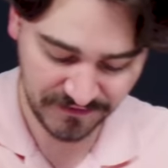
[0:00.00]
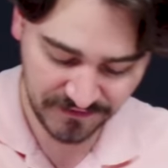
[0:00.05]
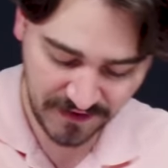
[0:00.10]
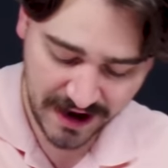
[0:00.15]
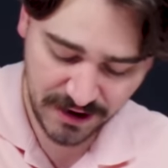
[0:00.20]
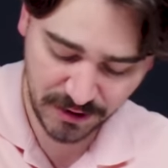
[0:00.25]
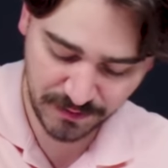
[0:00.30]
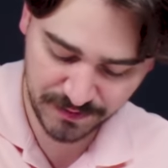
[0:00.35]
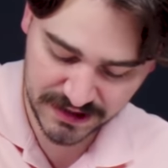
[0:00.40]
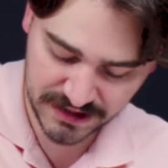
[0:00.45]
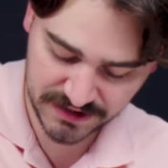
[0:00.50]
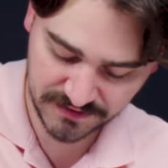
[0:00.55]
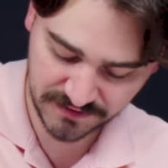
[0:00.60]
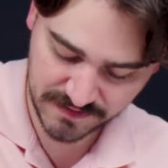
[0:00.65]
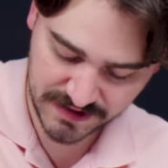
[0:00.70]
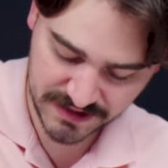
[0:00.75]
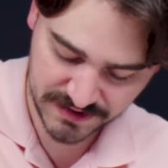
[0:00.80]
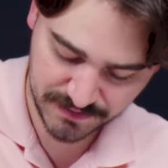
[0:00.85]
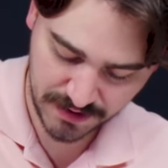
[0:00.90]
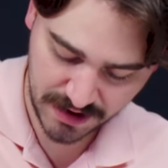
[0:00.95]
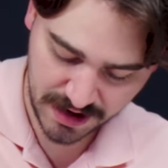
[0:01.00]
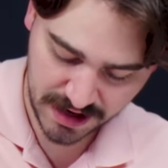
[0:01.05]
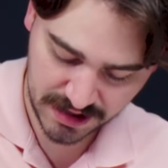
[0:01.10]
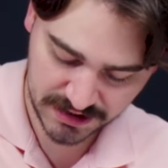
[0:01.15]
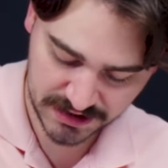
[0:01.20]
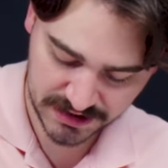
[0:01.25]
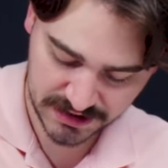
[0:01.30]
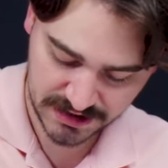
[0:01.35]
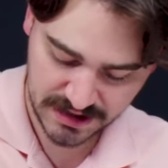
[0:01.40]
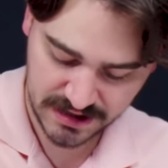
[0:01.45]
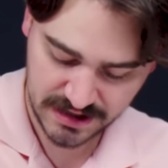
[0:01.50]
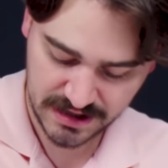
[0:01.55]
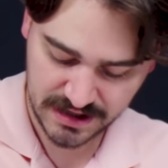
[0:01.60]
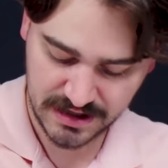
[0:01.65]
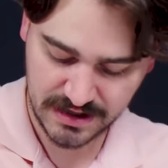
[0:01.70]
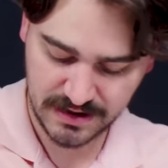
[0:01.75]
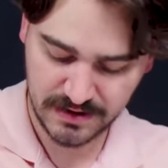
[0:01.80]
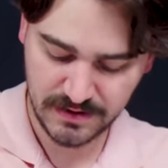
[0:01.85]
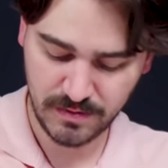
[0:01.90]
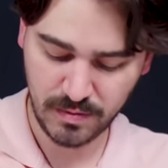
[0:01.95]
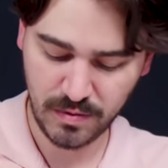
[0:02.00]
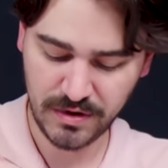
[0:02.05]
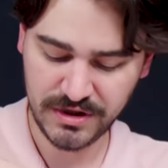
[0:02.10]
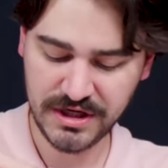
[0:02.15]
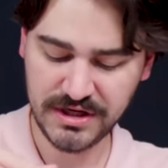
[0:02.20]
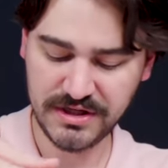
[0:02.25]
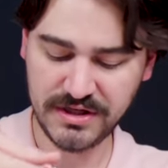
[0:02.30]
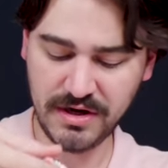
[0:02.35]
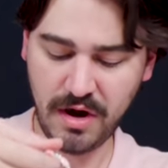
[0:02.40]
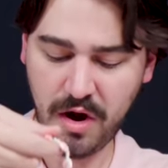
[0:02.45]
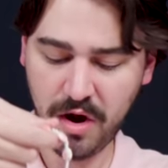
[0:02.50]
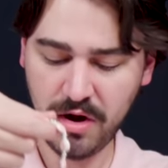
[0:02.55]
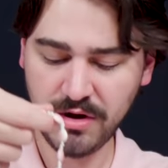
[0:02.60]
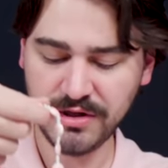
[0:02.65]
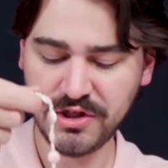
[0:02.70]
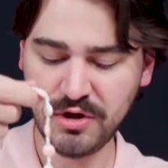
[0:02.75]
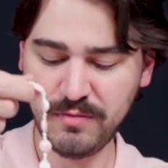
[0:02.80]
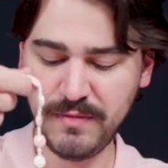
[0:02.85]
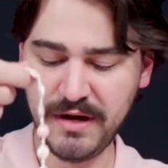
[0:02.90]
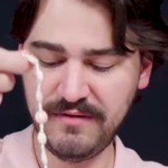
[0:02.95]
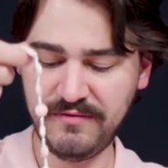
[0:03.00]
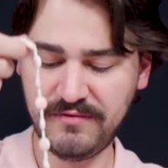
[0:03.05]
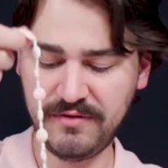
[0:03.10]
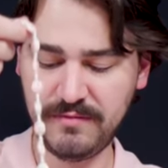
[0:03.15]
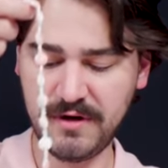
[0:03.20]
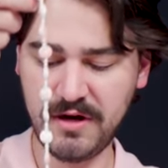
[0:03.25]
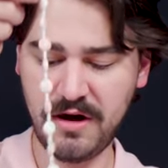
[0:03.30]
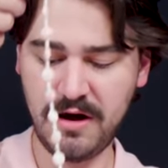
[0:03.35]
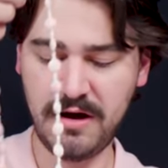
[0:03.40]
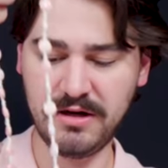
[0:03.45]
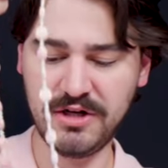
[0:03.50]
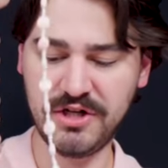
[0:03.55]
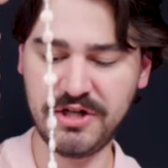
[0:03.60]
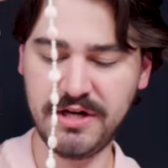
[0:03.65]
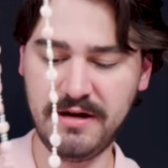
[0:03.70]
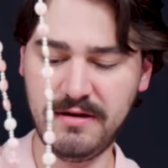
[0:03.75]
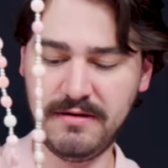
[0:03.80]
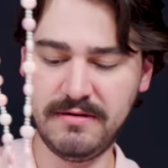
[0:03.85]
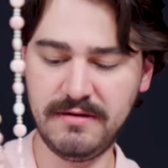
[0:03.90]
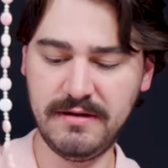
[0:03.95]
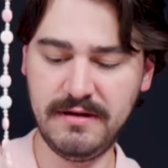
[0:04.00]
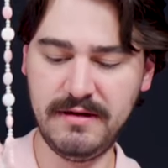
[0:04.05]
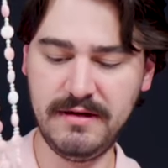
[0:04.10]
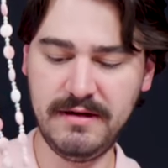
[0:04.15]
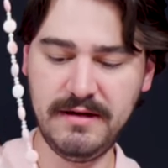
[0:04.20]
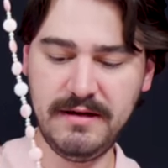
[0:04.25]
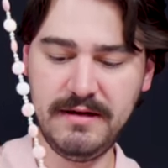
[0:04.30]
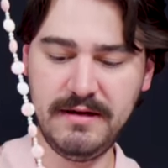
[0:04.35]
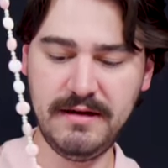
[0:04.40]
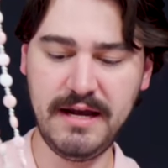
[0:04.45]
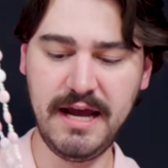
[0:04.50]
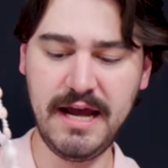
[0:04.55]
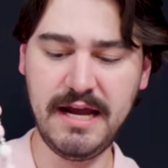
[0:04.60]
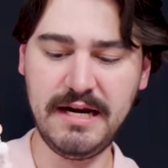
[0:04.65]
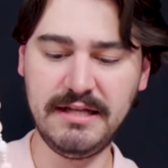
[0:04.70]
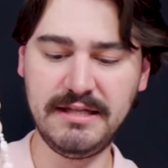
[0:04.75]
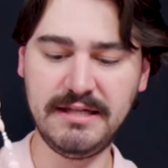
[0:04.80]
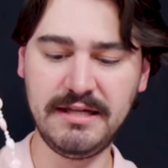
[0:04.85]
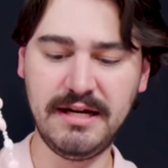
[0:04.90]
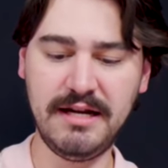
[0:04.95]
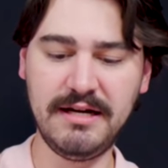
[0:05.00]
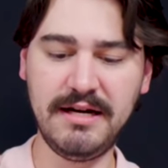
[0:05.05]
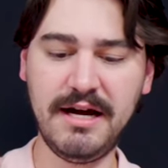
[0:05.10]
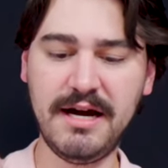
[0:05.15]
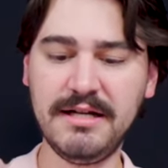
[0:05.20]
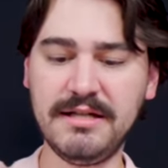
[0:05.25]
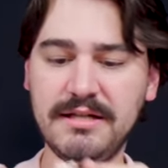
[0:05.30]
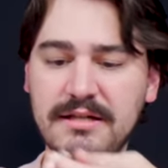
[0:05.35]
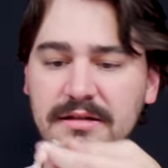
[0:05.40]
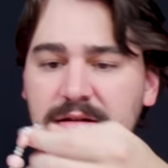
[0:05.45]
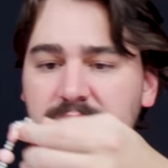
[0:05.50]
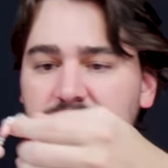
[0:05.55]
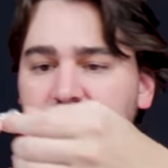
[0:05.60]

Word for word: The final piece from this box, which is also made from conch shell, and it's a nice,